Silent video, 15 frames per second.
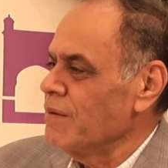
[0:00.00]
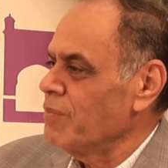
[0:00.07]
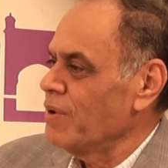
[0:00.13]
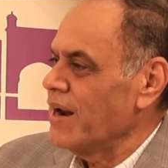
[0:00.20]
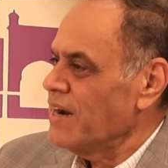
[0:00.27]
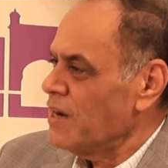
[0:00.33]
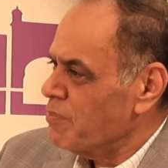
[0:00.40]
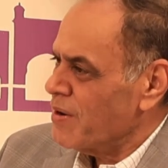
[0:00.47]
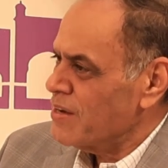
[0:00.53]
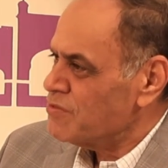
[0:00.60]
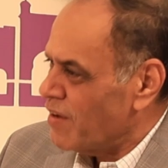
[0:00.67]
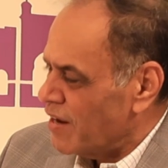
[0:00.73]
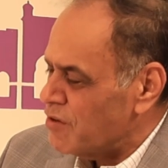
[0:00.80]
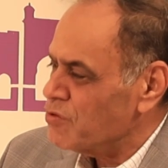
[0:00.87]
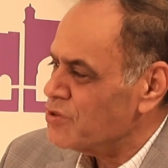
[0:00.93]
But enterprise
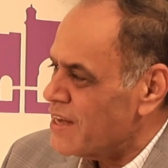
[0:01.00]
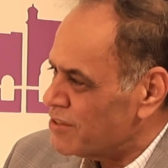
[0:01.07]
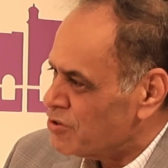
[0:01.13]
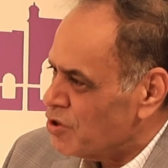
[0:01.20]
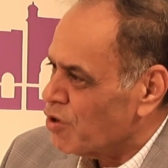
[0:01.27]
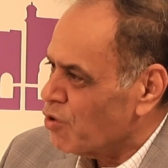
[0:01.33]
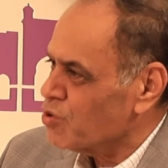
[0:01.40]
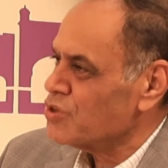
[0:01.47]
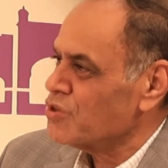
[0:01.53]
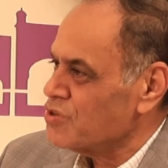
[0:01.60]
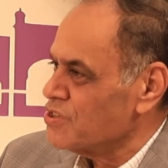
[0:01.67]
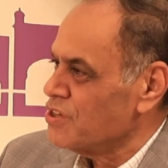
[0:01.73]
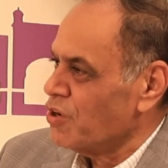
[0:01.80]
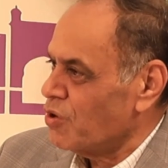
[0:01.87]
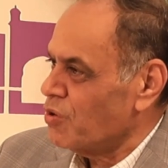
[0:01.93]
value was actually closer to
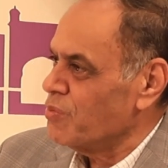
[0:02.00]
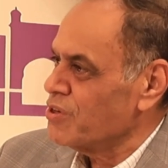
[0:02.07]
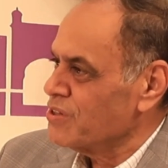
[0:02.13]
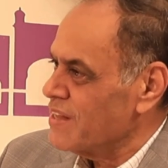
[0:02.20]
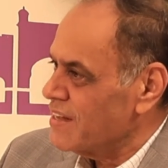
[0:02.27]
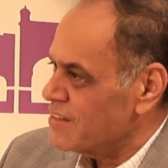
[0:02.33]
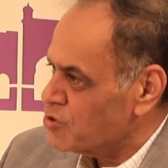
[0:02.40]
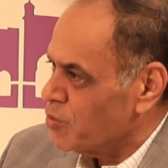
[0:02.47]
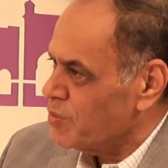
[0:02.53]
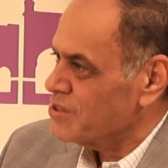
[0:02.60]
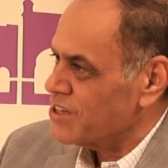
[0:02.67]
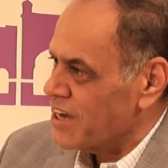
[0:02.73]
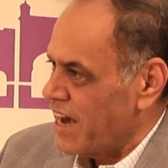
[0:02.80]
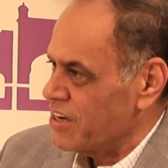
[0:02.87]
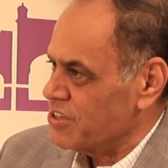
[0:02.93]
zero because they had so
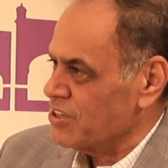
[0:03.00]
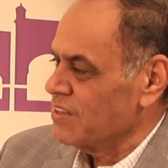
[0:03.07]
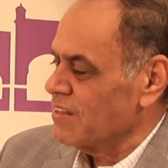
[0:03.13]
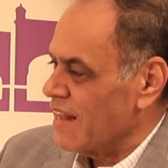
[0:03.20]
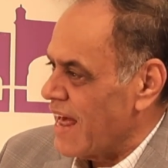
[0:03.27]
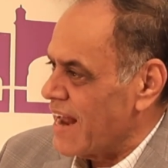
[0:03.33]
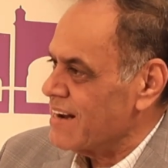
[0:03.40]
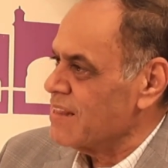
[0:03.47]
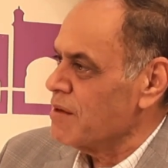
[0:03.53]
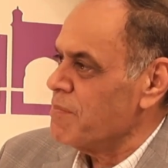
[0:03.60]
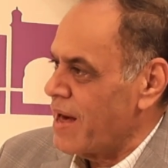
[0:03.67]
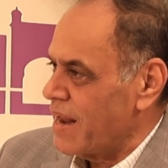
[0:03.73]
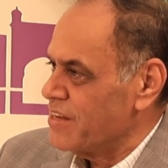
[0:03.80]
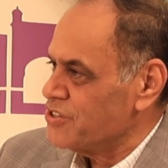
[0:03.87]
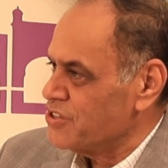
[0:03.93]
much cash and land in the
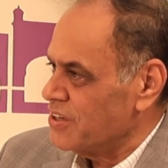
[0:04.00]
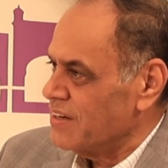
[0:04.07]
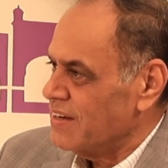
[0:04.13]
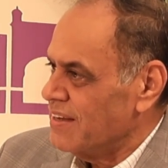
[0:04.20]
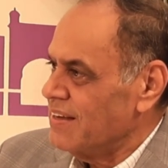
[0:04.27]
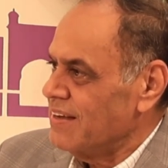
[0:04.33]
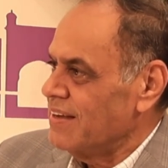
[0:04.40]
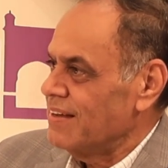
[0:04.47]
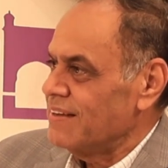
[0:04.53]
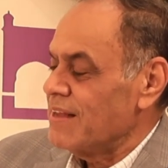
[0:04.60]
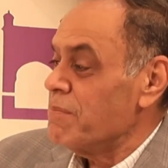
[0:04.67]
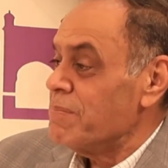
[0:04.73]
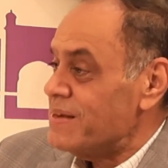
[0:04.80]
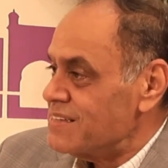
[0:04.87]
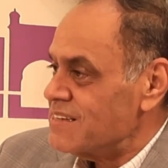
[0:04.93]
balance sheet
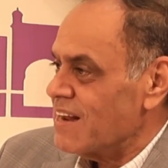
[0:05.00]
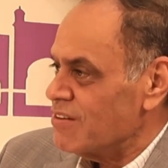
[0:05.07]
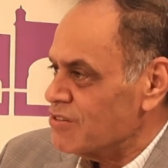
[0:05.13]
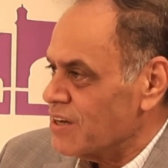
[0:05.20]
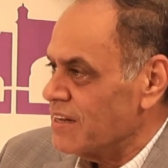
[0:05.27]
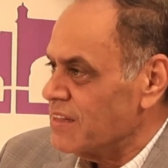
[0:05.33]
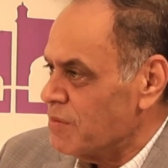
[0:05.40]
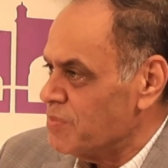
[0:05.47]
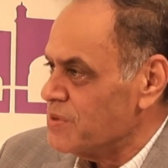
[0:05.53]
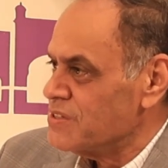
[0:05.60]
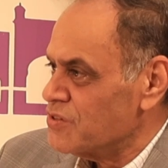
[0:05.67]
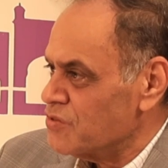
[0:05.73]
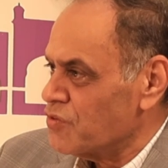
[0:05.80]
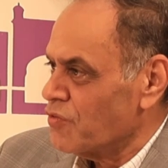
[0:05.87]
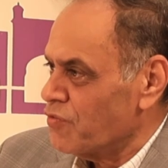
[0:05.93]
that basically was getting the
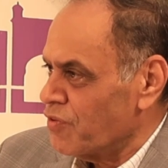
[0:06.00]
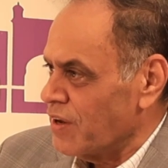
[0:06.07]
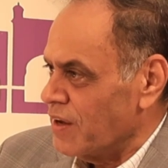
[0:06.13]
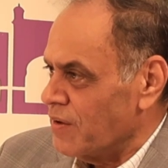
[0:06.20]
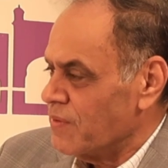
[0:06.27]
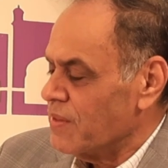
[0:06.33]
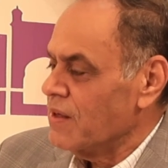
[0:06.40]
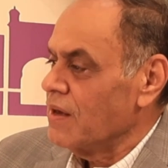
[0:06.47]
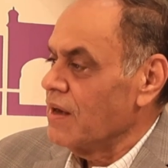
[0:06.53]
business for free.